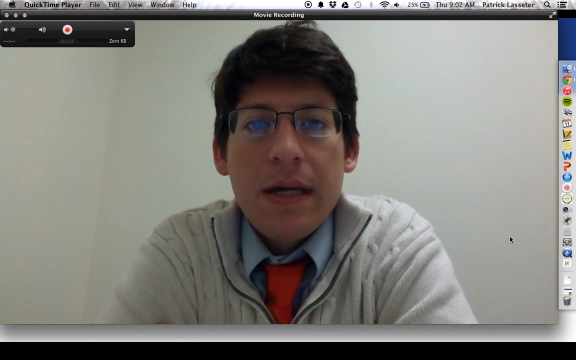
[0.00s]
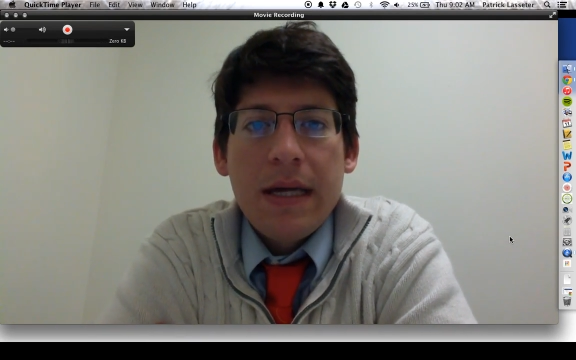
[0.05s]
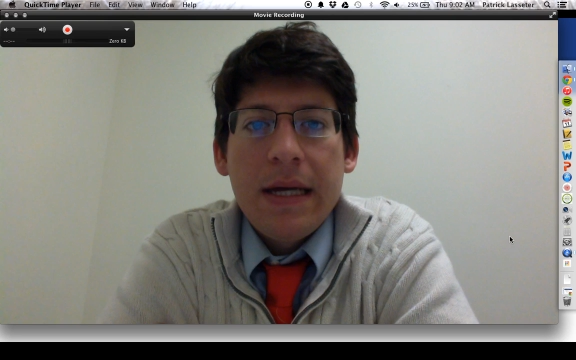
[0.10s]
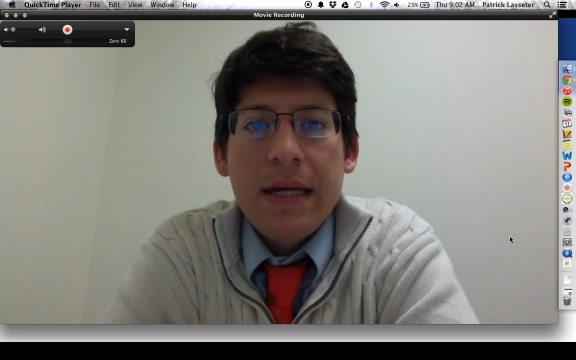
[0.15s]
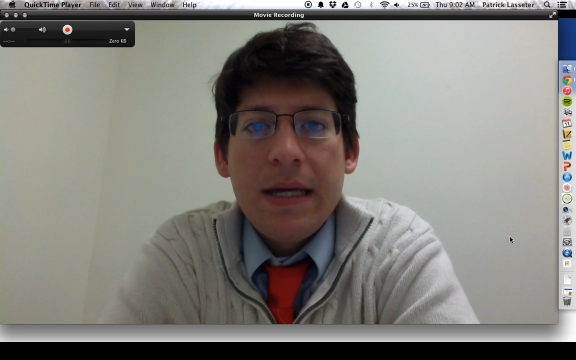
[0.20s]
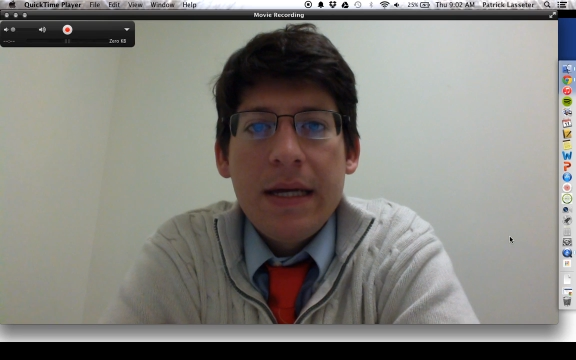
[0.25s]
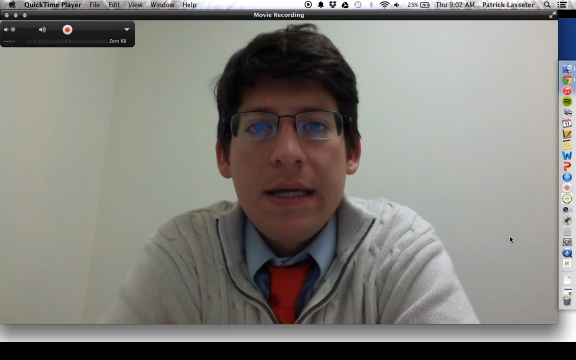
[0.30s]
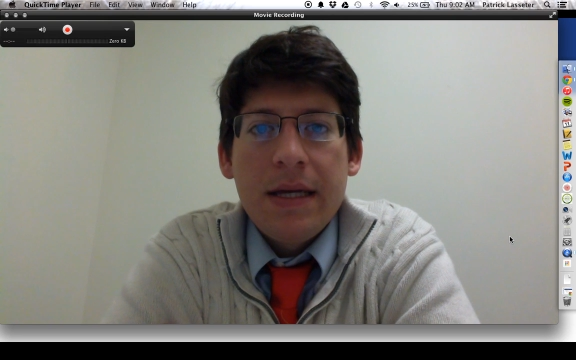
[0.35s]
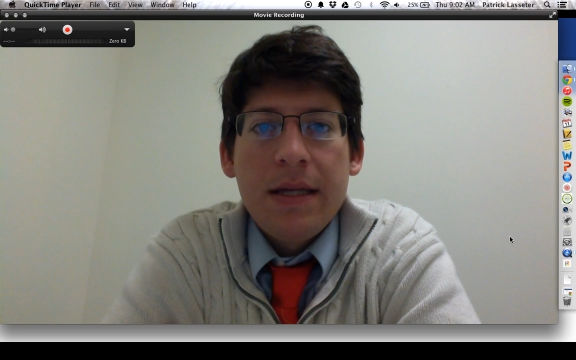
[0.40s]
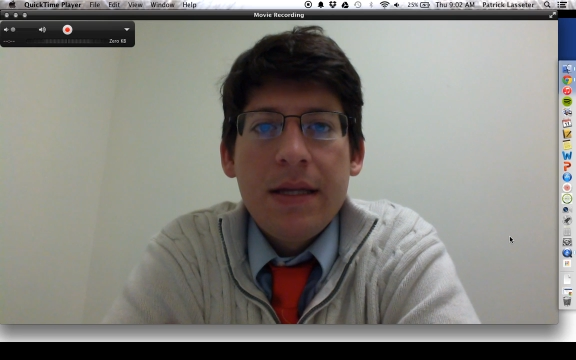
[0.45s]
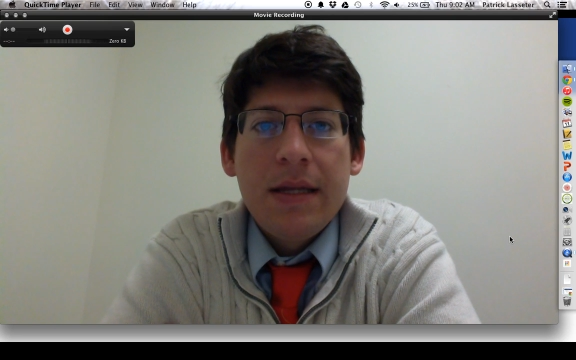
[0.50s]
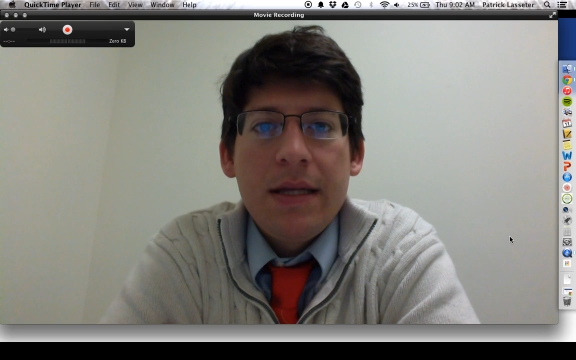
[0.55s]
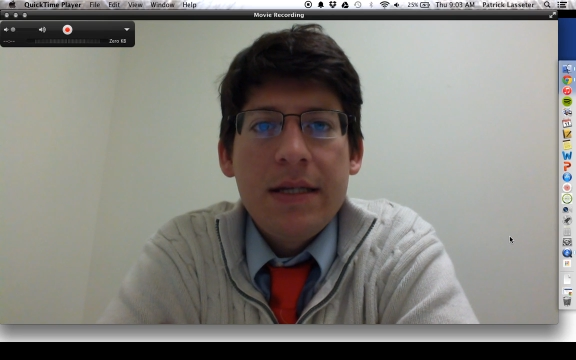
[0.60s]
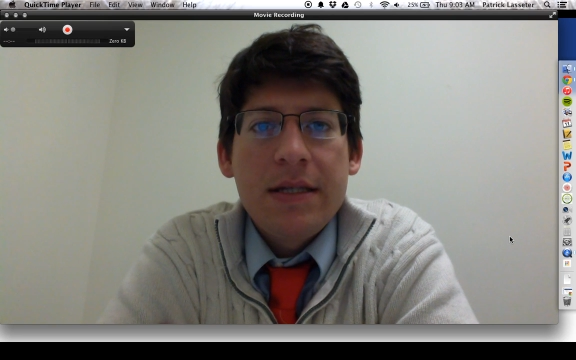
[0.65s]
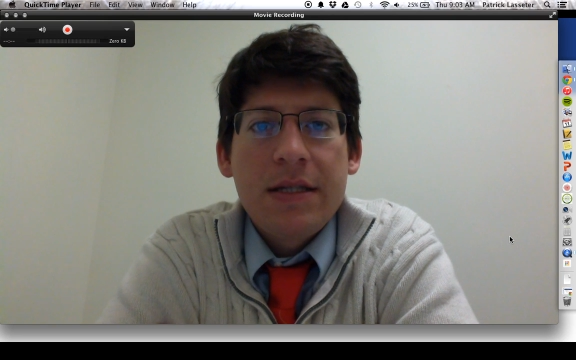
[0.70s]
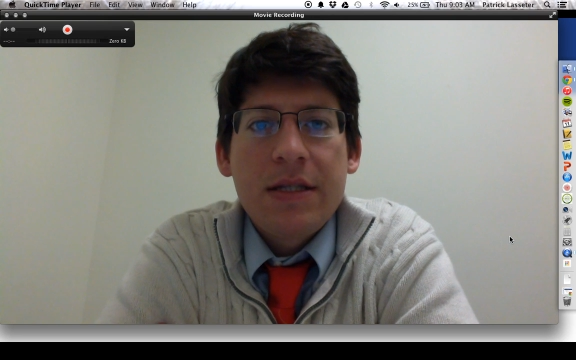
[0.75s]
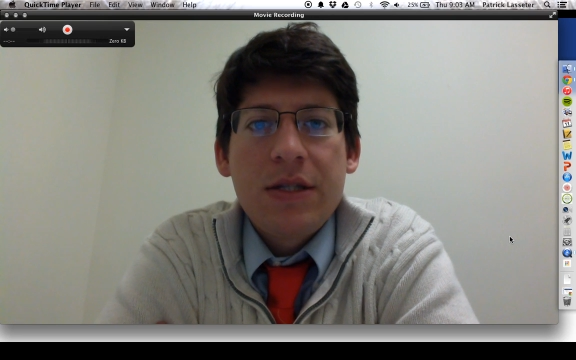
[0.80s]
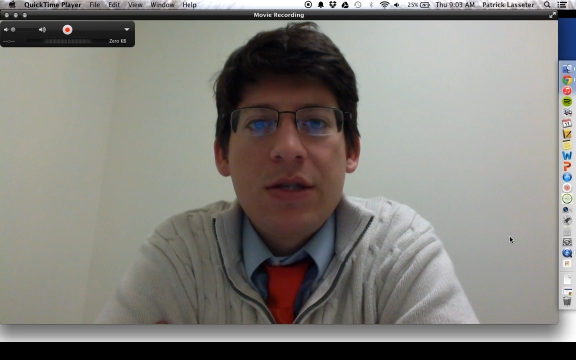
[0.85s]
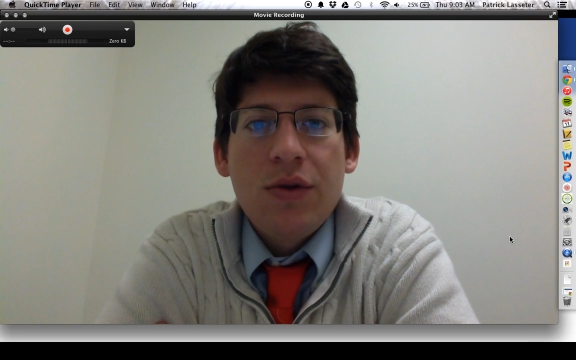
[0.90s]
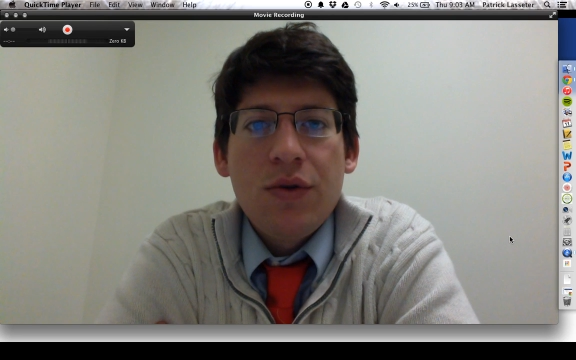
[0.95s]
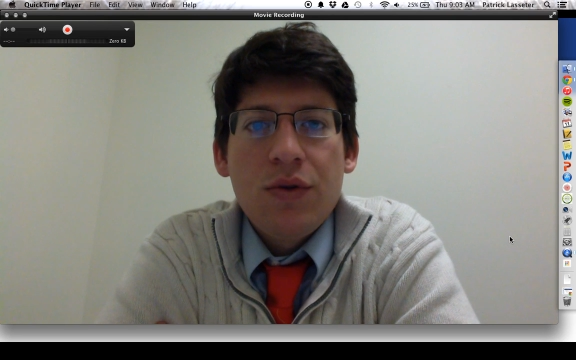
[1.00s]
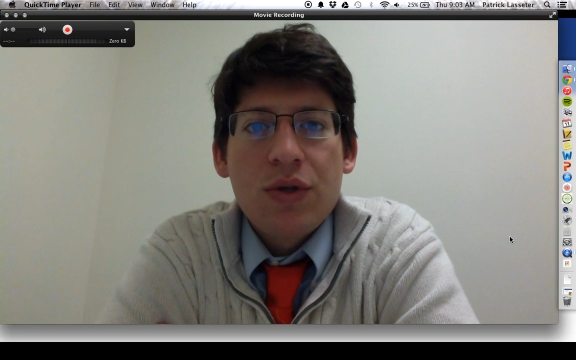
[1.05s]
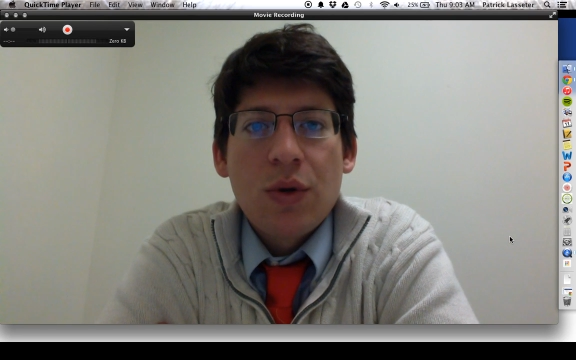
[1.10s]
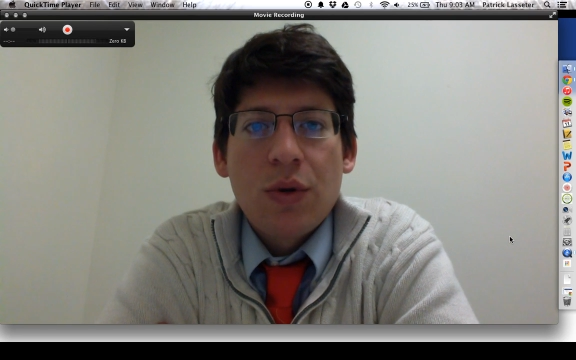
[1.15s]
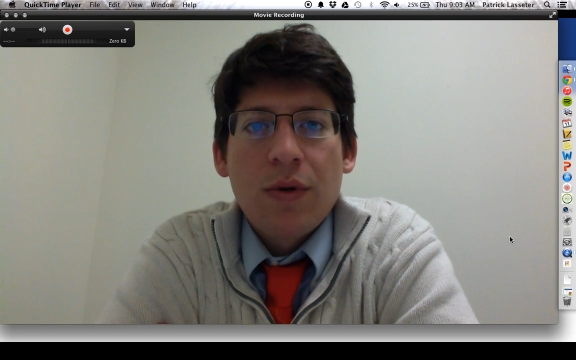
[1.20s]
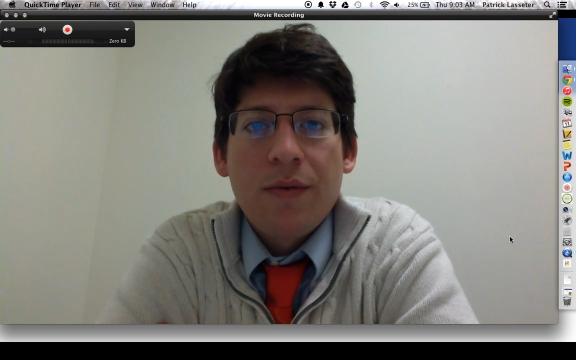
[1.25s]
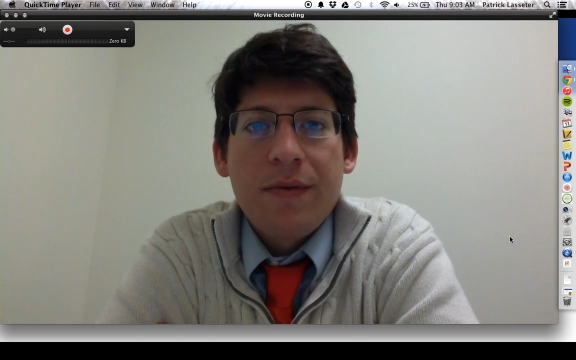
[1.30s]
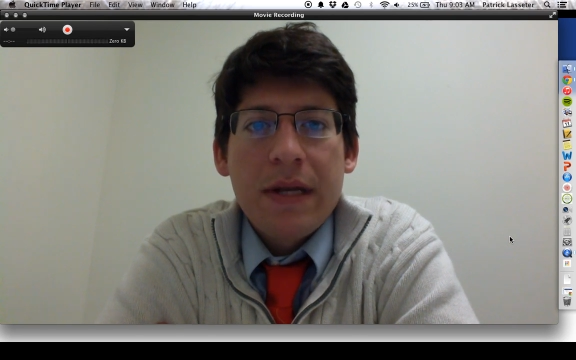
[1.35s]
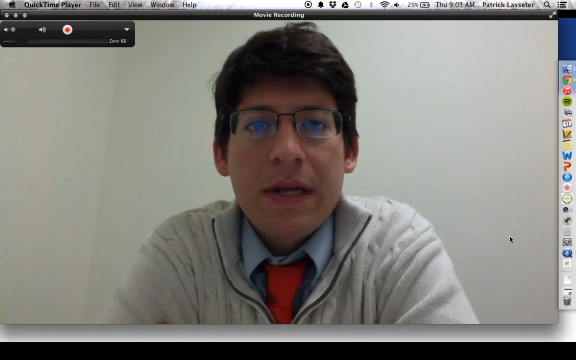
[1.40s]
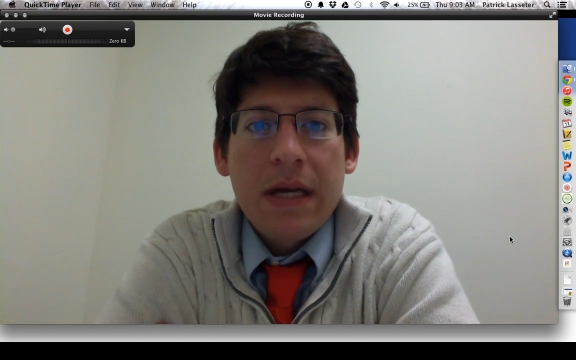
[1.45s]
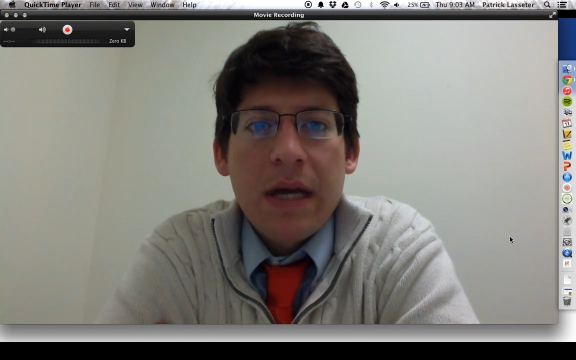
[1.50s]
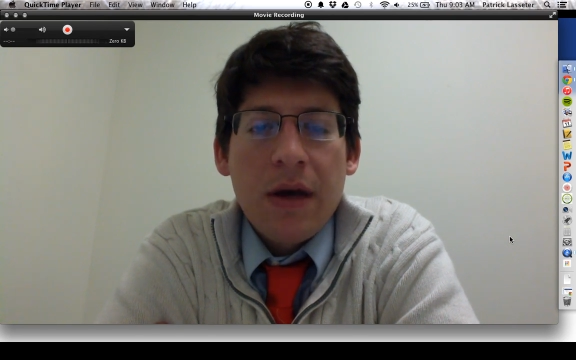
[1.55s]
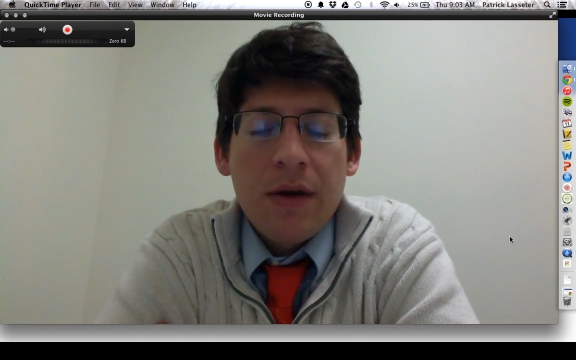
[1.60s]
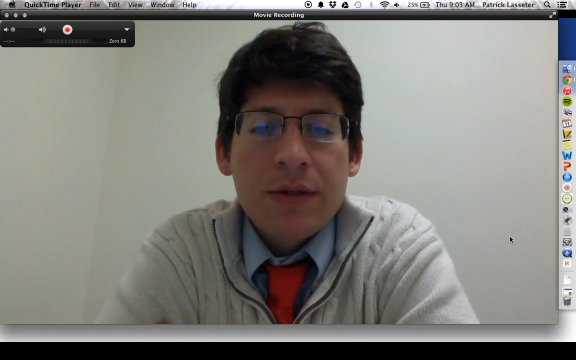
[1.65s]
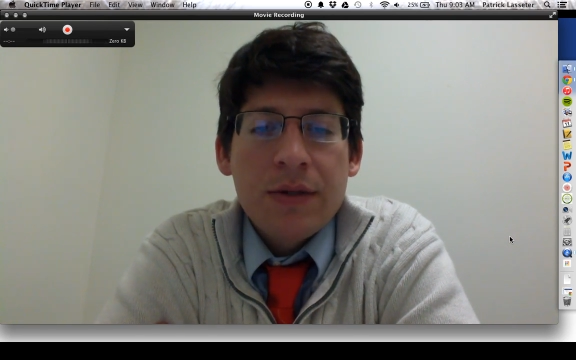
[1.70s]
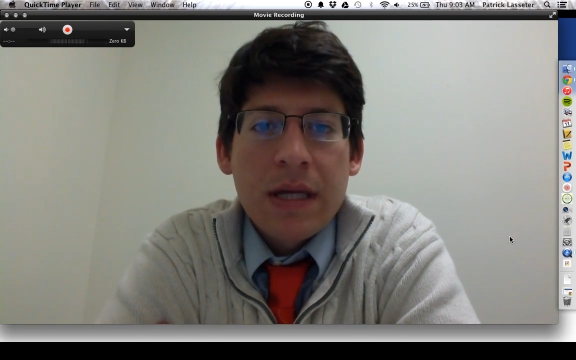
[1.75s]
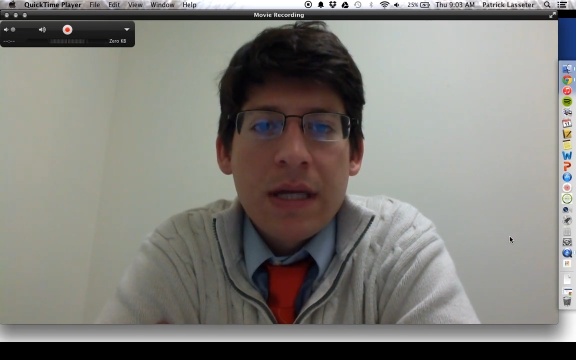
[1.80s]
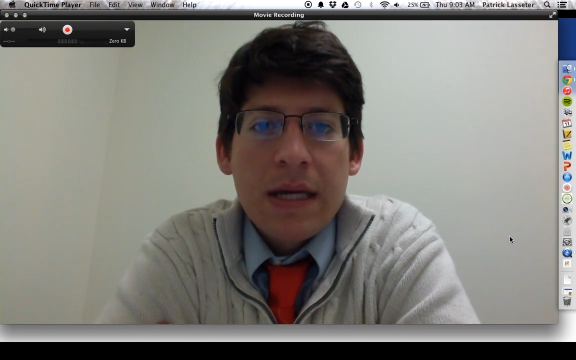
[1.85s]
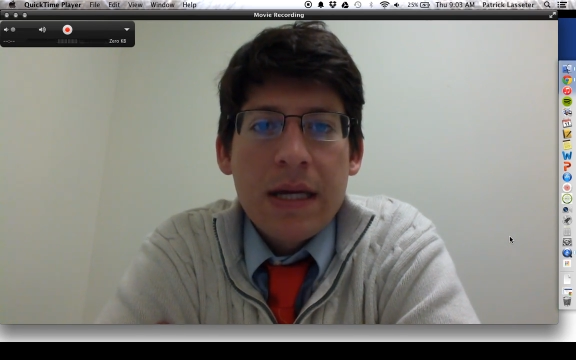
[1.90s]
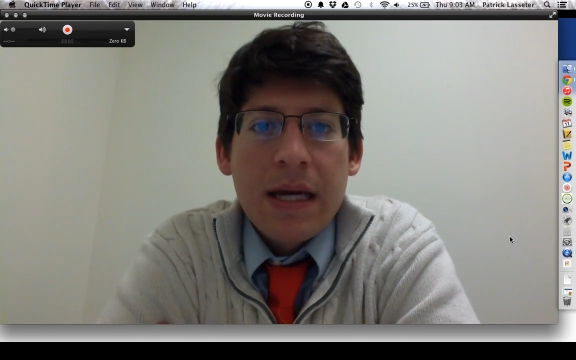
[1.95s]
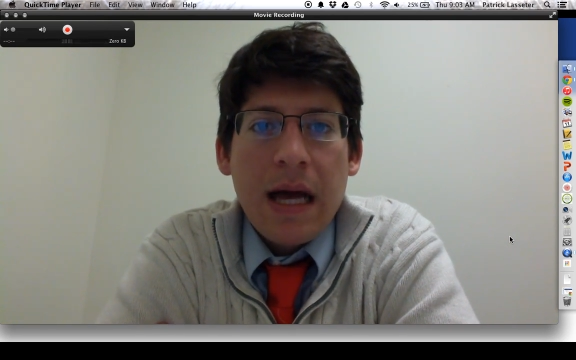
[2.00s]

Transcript: in these two short videos,